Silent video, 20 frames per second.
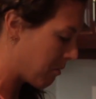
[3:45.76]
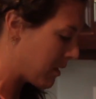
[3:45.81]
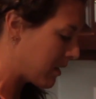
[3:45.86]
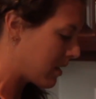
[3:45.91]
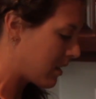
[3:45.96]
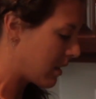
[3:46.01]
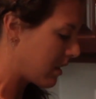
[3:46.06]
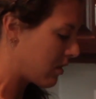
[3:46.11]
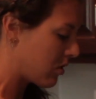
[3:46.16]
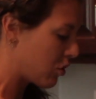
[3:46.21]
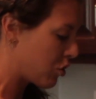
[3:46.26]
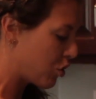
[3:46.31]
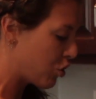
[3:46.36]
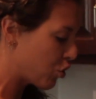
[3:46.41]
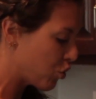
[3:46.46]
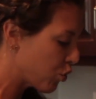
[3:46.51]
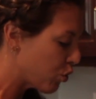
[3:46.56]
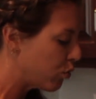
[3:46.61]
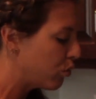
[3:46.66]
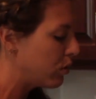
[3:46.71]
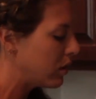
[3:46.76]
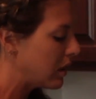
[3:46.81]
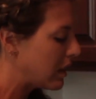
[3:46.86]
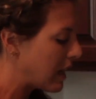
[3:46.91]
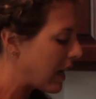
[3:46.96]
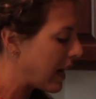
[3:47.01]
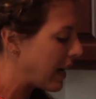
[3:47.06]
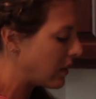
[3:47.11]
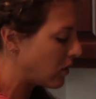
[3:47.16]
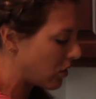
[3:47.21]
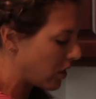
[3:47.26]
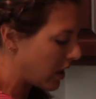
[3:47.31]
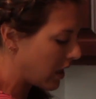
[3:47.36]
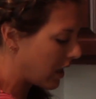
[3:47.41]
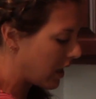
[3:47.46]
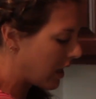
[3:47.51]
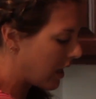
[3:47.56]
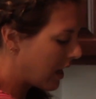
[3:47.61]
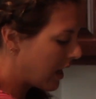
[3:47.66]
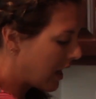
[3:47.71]
once it's truly
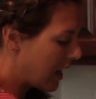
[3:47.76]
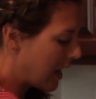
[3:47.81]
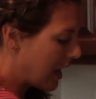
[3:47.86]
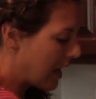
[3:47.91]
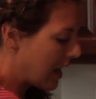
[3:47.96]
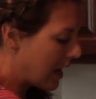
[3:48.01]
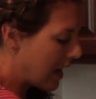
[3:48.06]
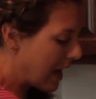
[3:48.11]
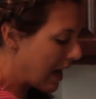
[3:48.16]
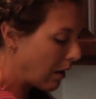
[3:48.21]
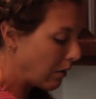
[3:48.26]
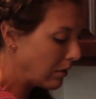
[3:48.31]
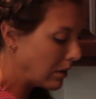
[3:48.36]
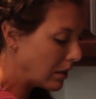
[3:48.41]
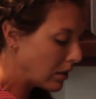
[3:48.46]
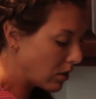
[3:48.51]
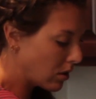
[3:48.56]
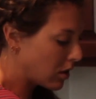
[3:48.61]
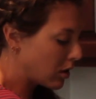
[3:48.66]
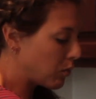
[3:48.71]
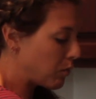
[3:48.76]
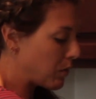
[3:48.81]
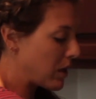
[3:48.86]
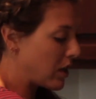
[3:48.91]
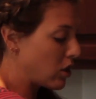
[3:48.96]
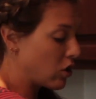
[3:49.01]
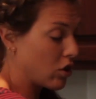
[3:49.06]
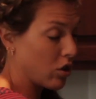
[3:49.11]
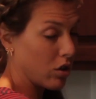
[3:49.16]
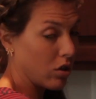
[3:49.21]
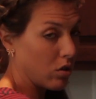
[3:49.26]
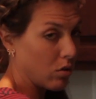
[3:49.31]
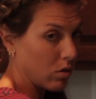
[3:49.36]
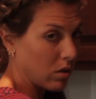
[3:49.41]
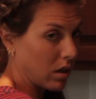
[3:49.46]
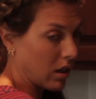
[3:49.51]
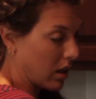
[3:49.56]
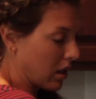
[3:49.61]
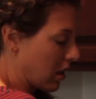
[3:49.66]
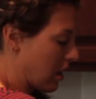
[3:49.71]
dehydrated how little spinach you're
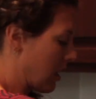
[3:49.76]
using in